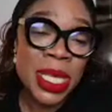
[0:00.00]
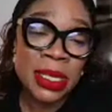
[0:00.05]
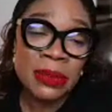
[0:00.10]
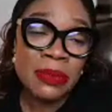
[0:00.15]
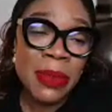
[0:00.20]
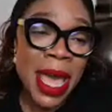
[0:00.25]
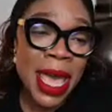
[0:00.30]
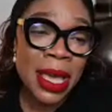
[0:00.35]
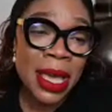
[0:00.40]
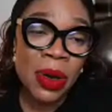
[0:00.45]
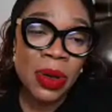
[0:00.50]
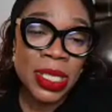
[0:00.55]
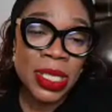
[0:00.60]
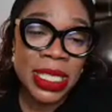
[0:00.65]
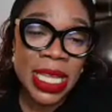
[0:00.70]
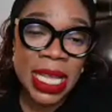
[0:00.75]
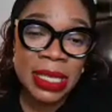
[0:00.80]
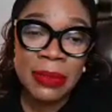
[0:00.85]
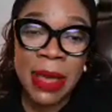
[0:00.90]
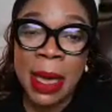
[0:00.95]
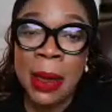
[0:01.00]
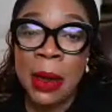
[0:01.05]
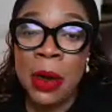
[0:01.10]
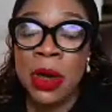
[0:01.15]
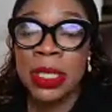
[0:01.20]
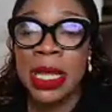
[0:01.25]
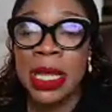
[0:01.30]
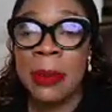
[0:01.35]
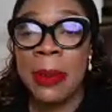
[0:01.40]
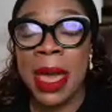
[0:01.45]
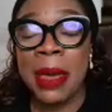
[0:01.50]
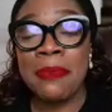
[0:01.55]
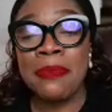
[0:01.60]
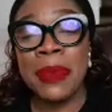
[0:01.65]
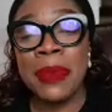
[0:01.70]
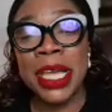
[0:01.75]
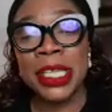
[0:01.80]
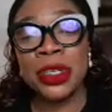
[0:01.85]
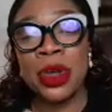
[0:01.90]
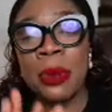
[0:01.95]
My content, my
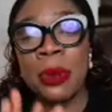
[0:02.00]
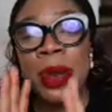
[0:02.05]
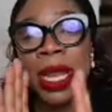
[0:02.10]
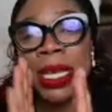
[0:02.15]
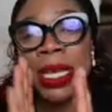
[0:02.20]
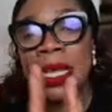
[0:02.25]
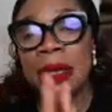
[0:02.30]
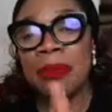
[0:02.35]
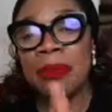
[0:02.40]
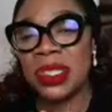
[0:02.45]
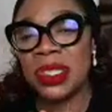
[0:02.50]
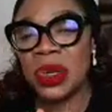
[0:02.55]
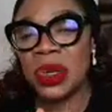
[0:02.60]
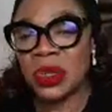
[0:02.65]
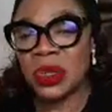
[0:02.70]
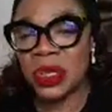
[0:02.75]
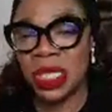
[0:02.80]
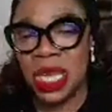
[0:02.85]
major brand name is Dr.